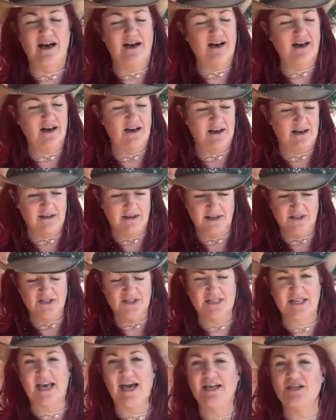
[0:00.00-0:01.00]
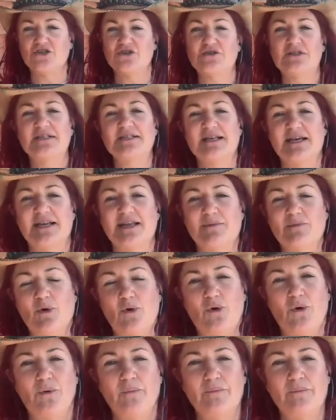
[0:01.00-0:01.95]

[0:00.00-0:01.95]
ah, oh, I just can't do this anymore.